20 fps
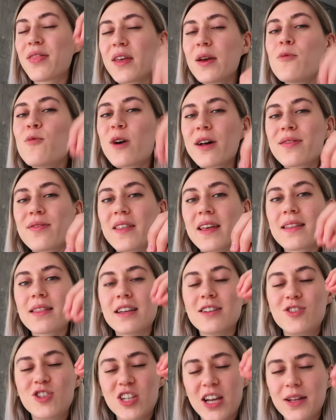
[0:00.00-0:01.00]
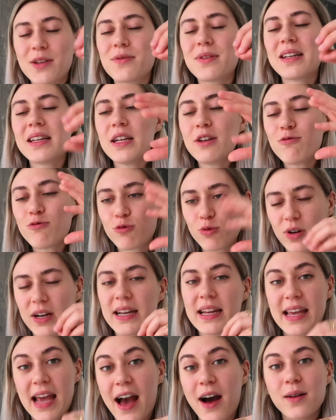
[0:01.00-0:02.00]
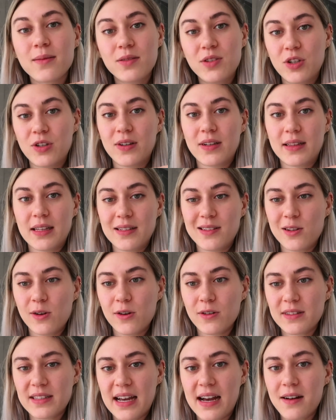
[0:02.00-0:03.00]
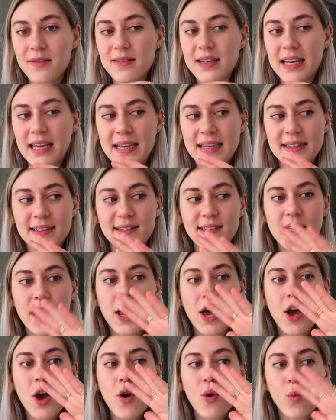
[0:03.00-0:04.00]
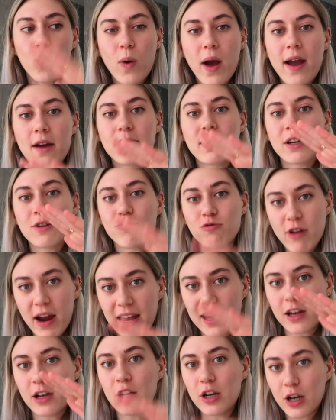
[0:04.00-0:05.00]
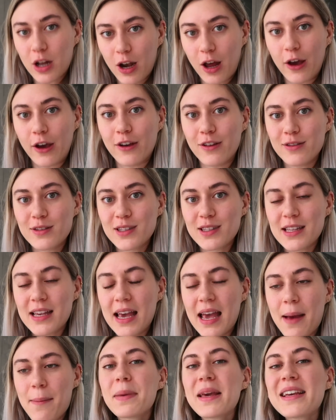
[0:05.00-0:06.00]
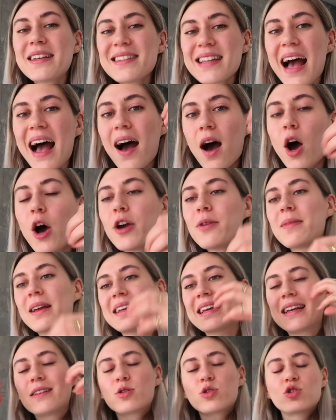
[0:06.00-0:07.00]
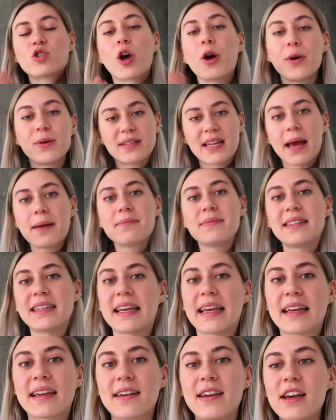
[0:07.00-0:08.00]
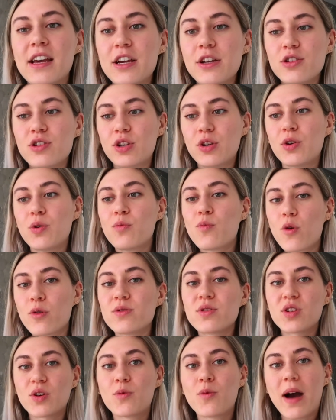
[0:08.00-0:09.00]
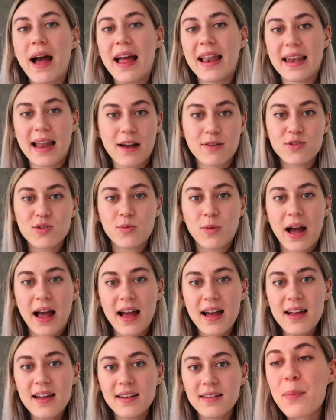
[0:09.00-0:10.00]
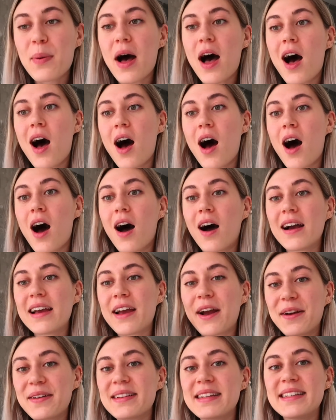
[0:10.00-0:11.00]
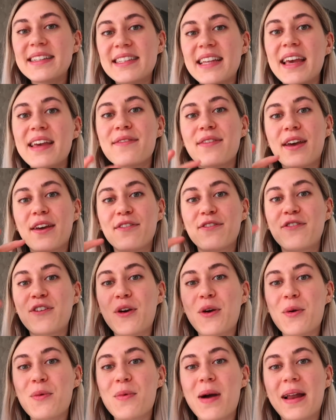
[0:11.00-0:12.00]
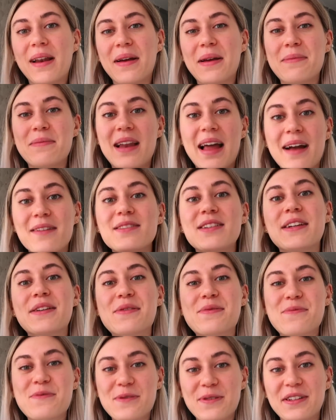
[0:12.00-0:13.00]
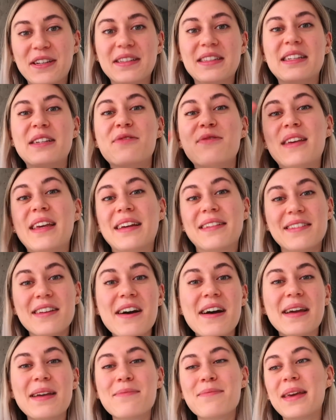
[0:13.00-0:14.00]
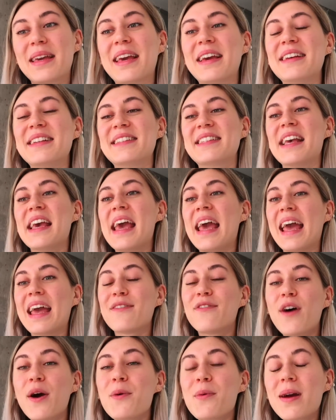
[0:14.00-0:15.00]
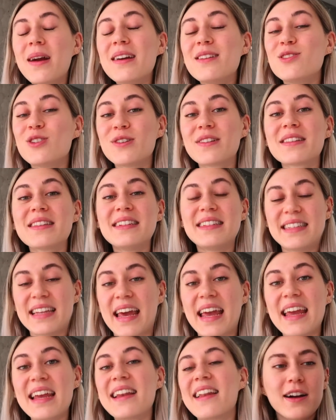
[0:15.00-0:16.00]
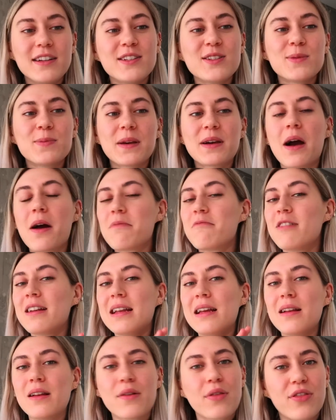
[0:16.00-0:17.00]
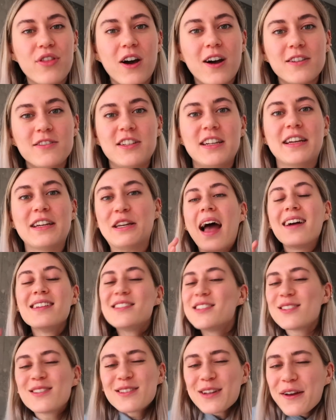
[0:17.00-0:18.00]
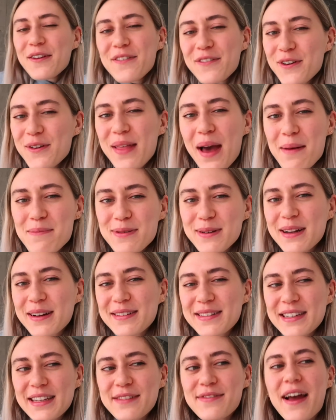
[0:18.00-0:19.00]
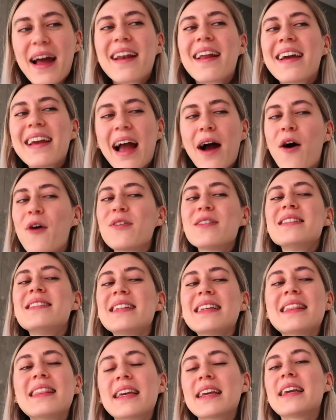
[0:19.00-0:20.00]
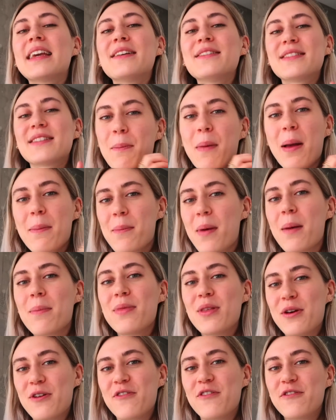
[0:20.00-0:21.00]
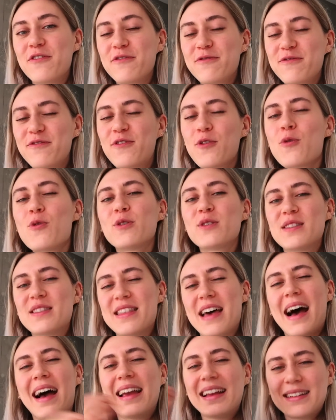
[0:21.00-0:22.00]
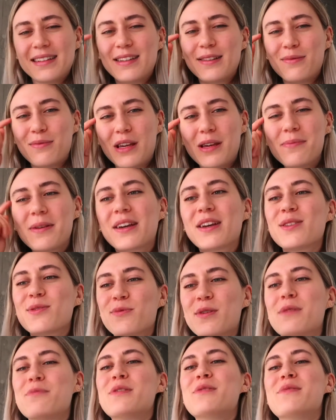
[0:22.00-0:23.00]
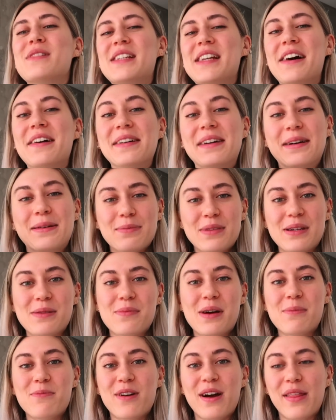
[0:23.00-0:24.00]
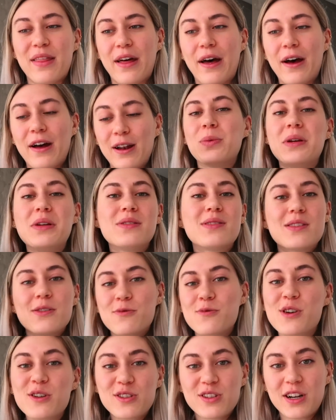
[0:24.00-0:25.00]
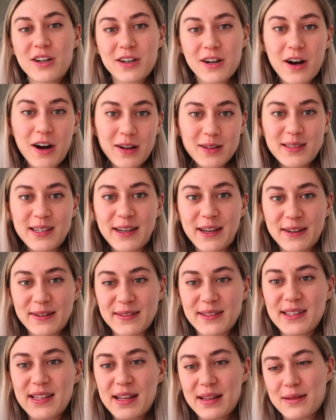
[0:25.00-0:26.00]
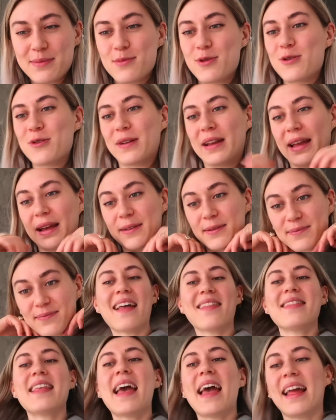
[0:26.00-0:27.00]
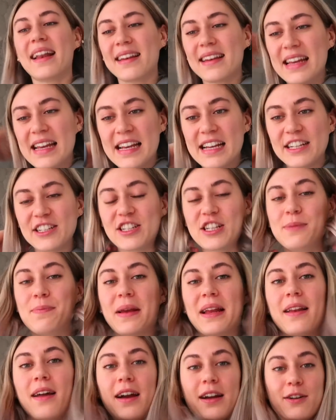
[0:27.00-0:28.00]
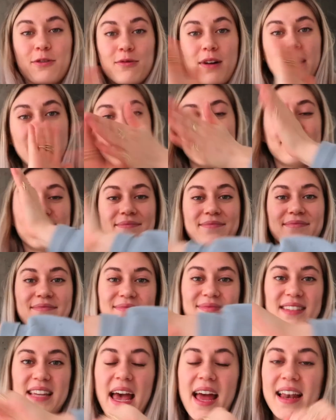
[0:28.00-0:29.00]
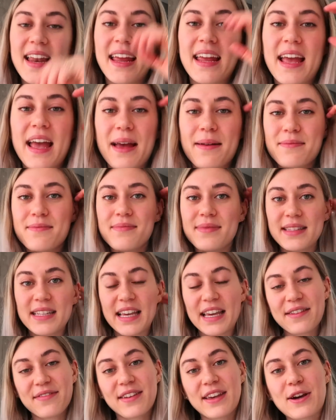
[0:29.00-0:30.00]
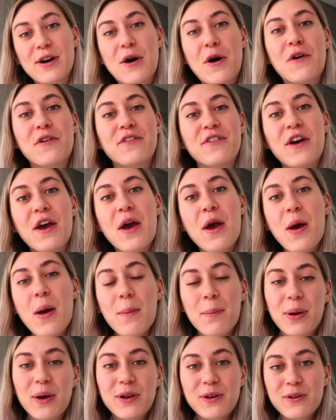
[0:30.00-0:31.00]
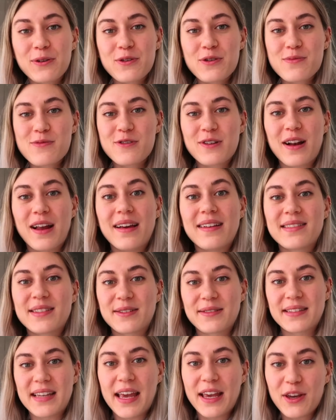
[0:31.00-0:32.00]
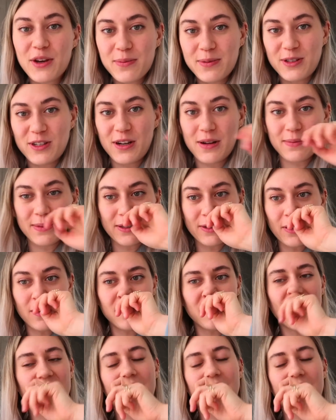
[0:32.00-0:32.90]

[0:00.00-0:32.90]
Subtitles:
I think one thing that genuinely really helps during this lockdown is wearing regular clothes. Because at home, like, it's so tempting to want to wear loungewear, but I only save it for when I'm lounging and watching TV at night, because if I wear it during the day, I just become really lethargic. I just don't feel that productive, and I honestly think it's my mum that forced that into me, because when we were younger, me and my brother, we used to watch our cartoons in the morning, and then she'd be like, right, 10 a.m, TV off, put your normal clothes on, take your pajamas off.